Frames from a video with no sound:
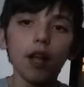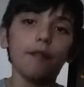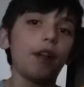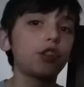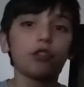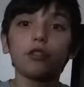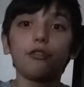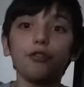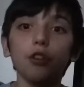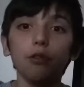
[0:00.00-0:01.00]
and that's just a
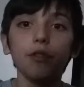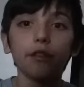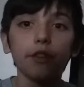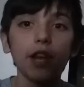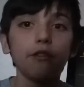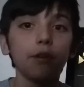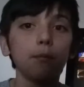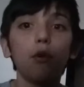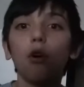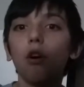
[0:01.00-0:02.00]
few. There's even
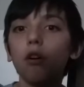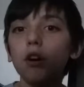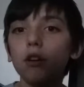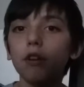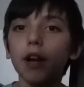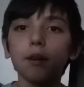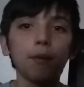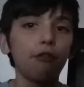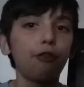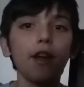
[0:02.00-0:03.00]
more, like
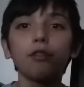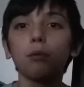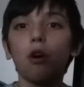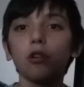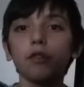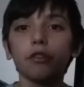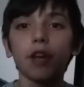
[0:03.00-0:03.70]
my favorite world in this